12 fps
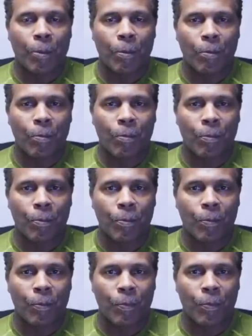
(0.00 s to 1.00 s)

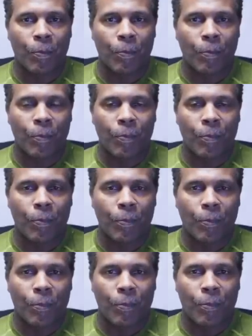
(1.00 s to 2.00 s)

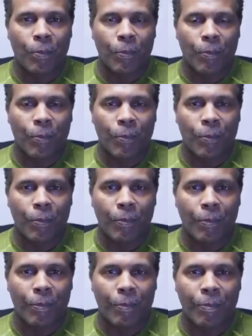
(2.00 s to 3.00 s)

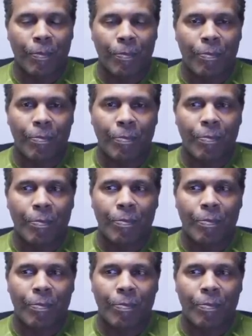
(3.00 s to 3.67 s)
(not speaking)